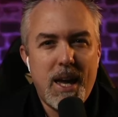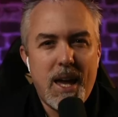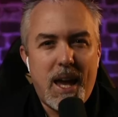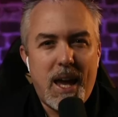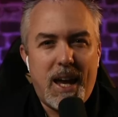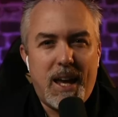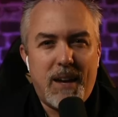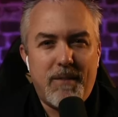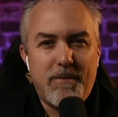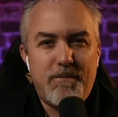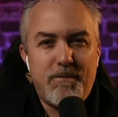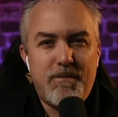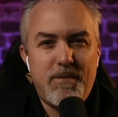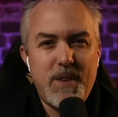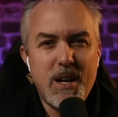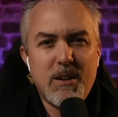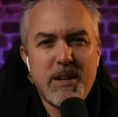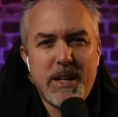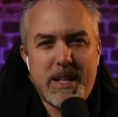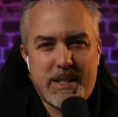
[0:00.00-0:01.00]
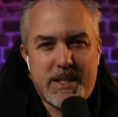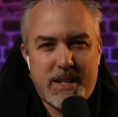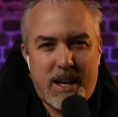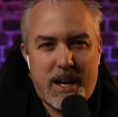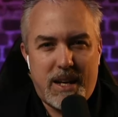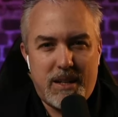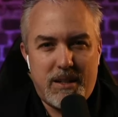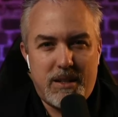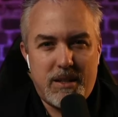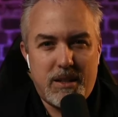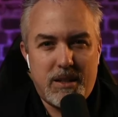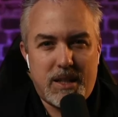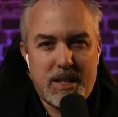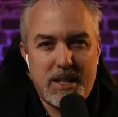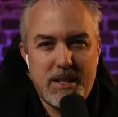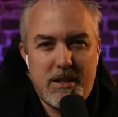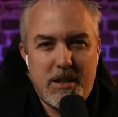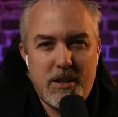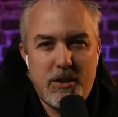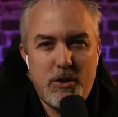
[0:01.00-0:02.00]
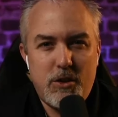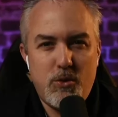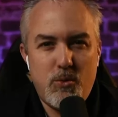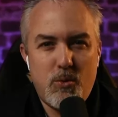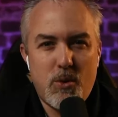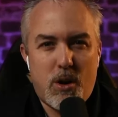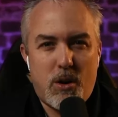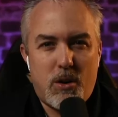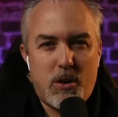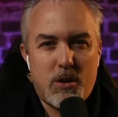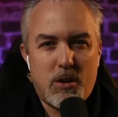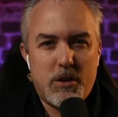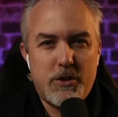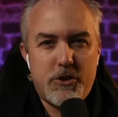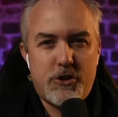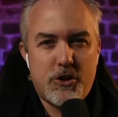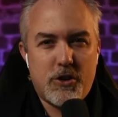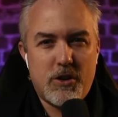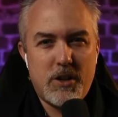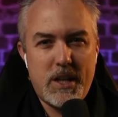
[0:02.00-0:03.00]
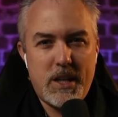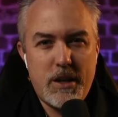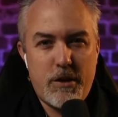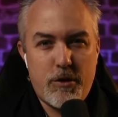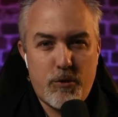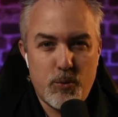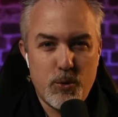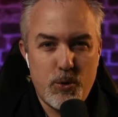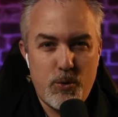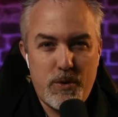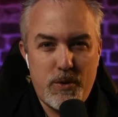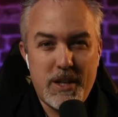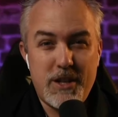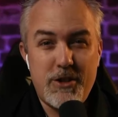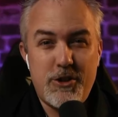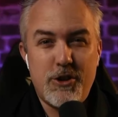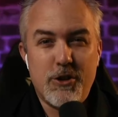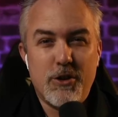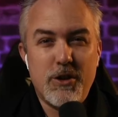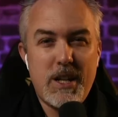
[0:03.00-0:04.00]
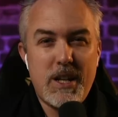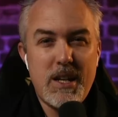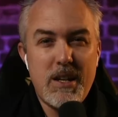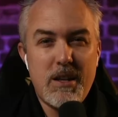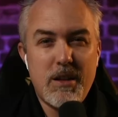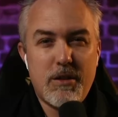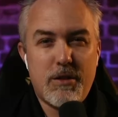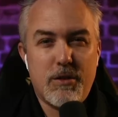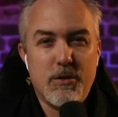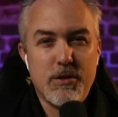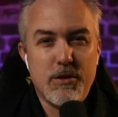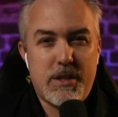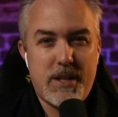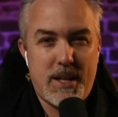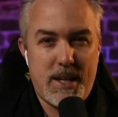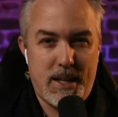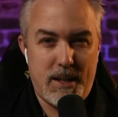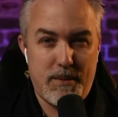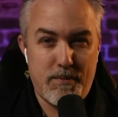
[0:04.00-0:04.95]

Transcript: and very excited to continue our journey through the Dirty13.